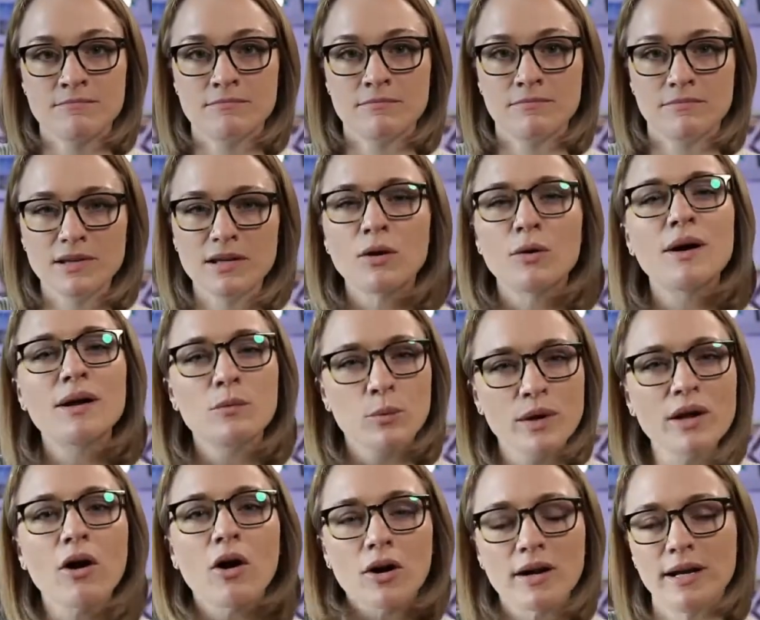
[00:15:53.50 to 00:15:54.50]
you know what, we
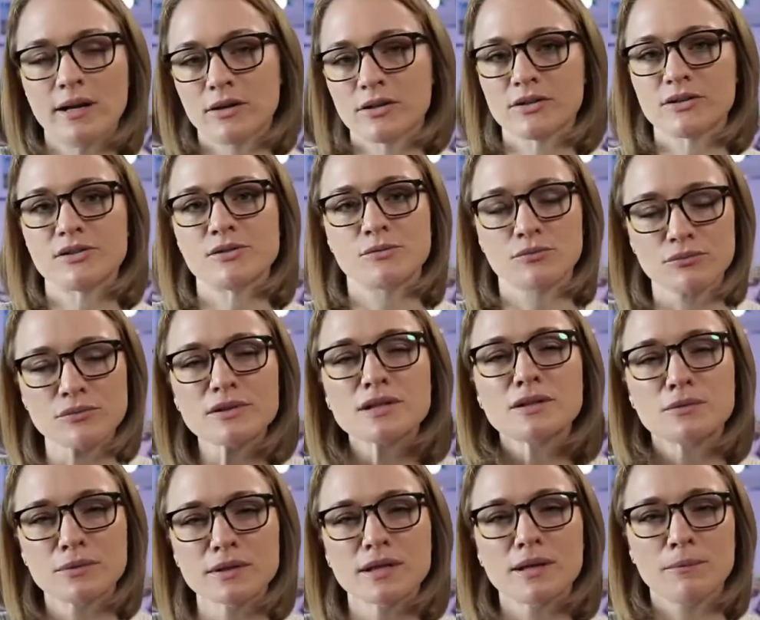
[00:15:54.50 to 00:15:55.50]
are here to do really,
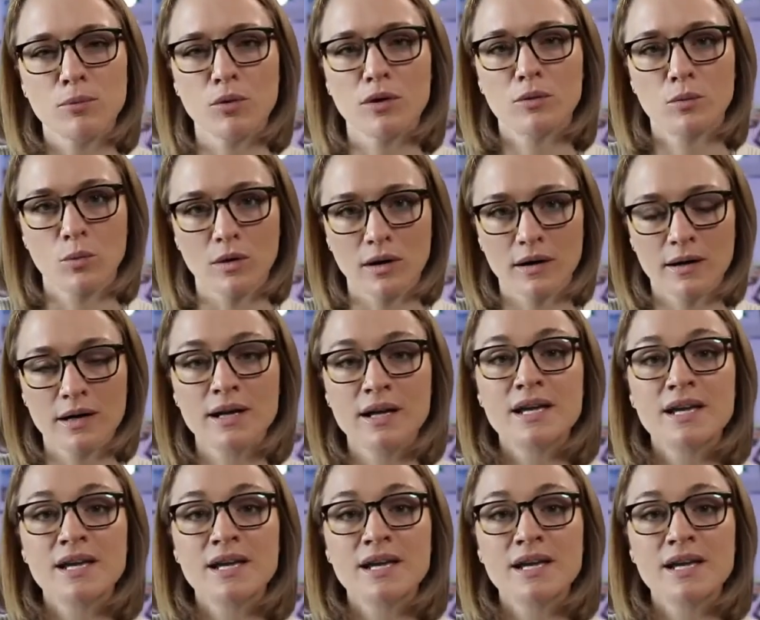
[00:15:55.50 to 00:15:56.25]
really important work.